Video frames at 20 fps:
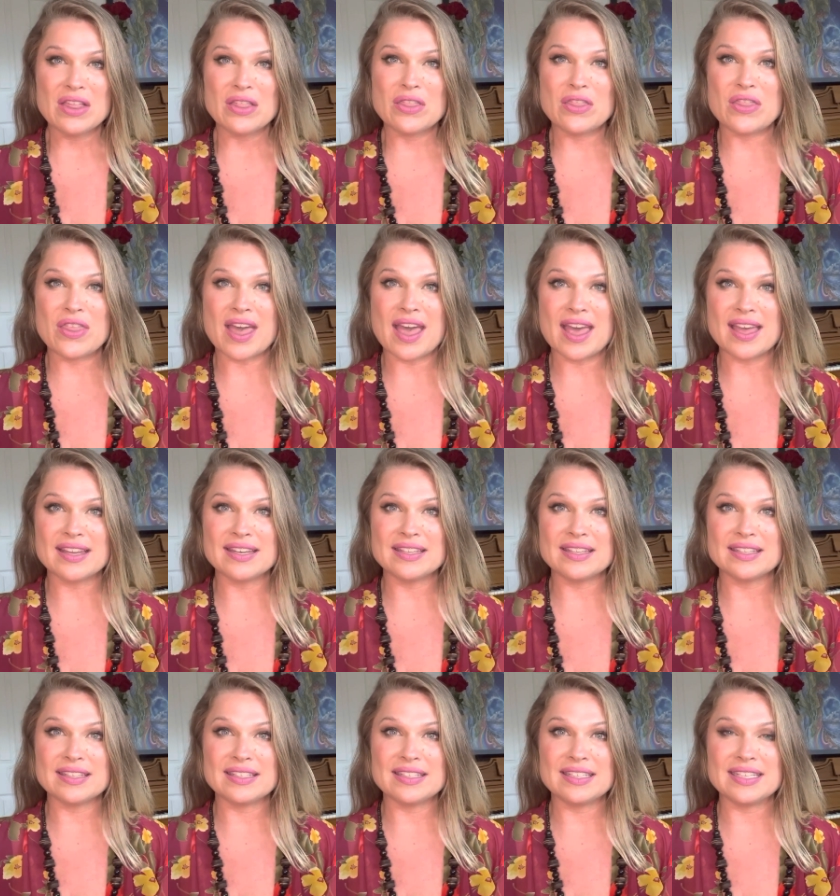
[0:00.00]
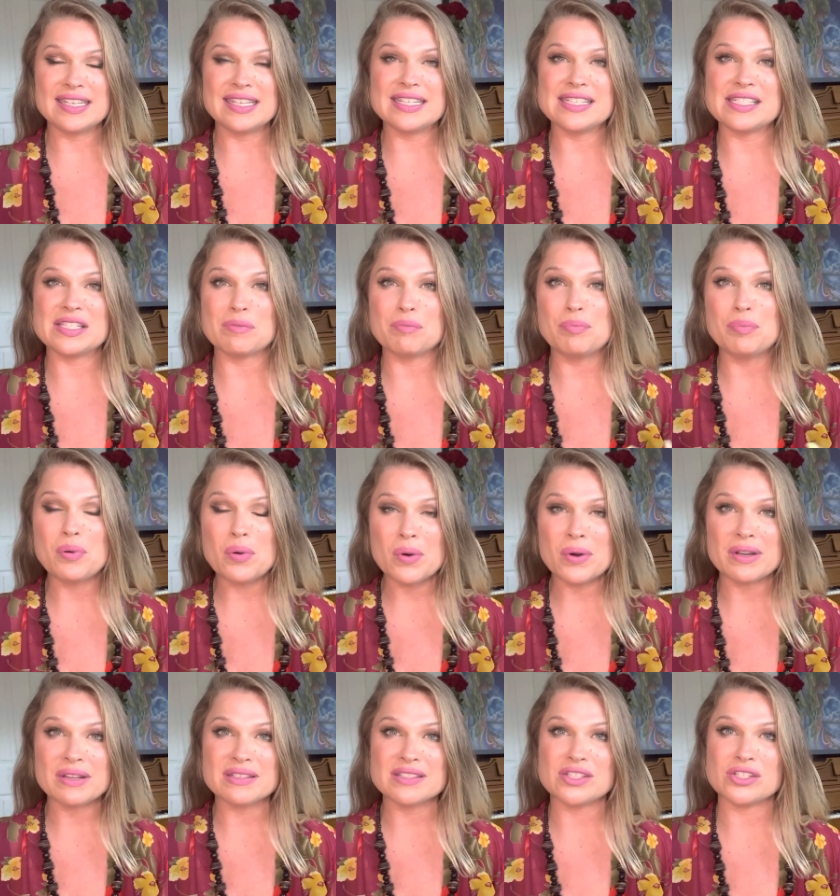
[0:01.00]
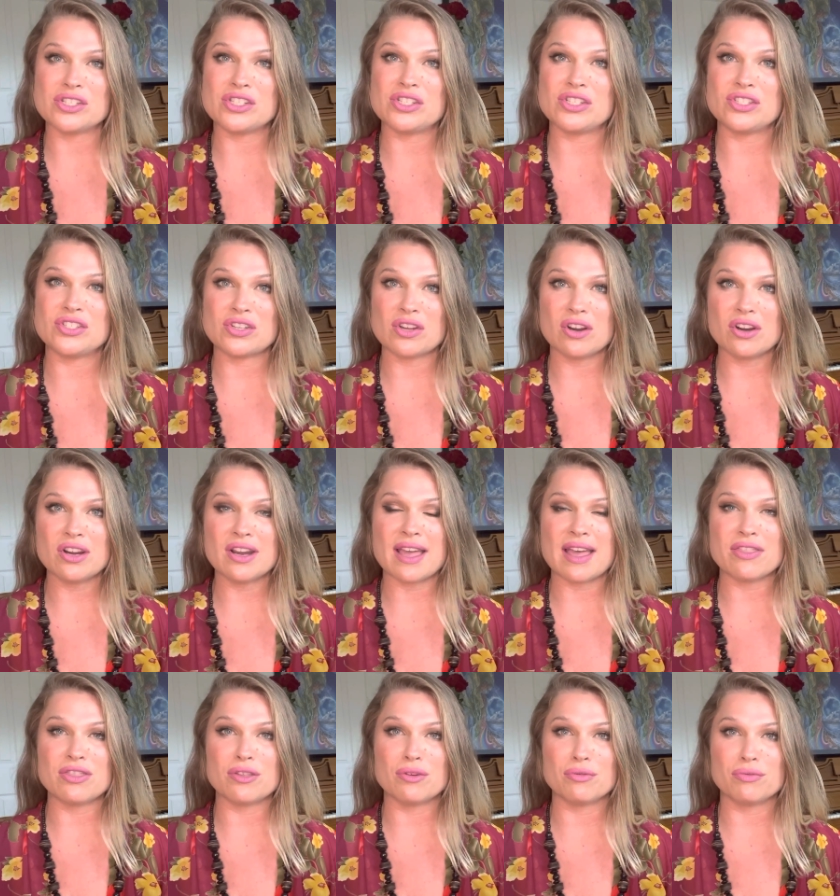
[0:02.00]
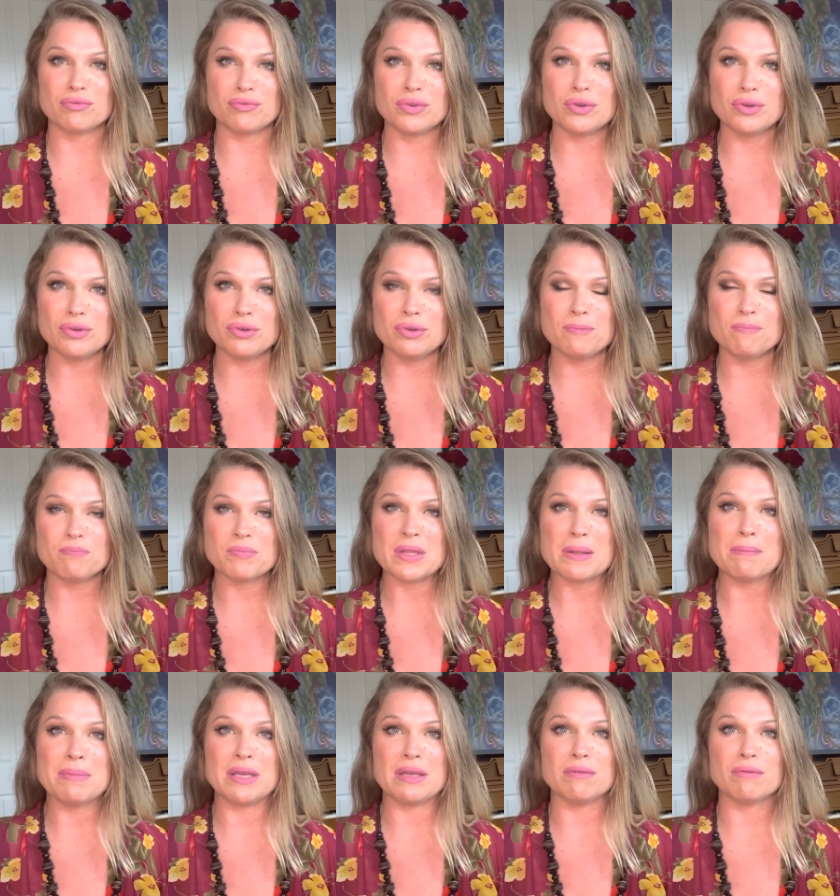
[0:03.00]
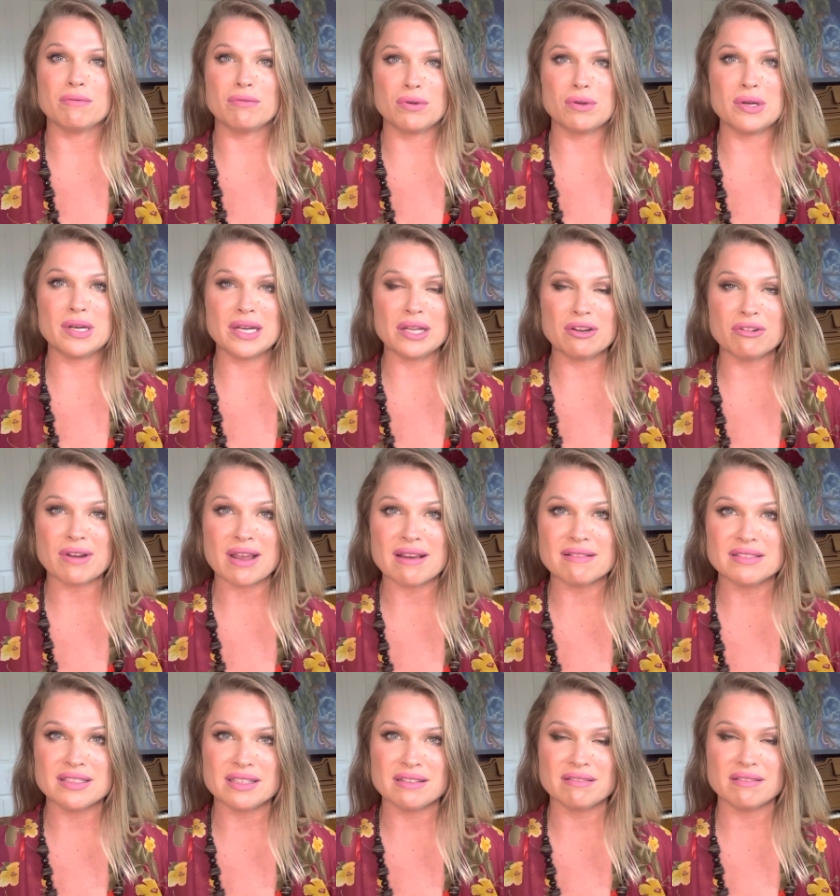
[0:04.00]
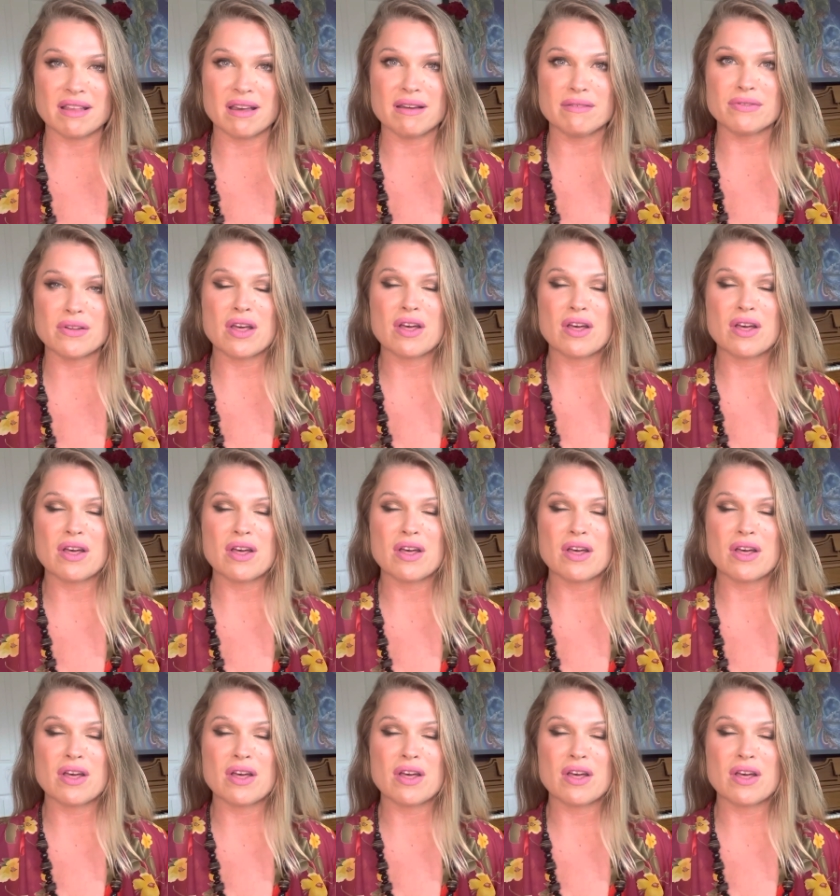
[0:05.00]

that it is important to start at the root, being rooted and grounded in love,